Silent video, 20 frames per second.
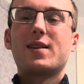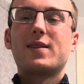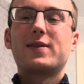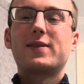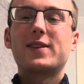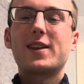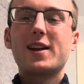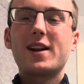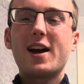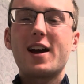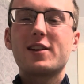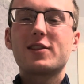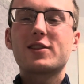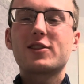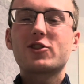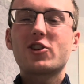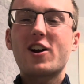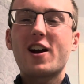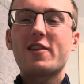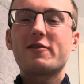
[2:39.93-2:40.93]
that had
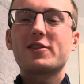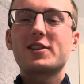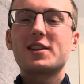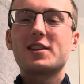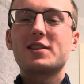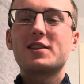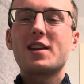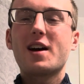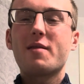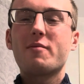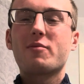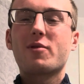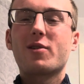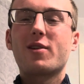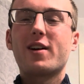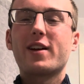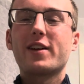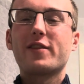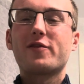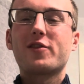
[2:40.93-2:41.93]
Travis's number
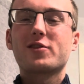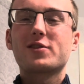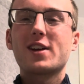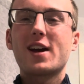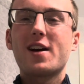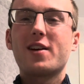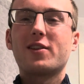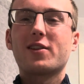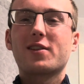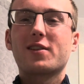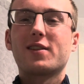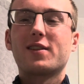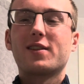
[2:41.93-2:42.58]
on it for Taylor.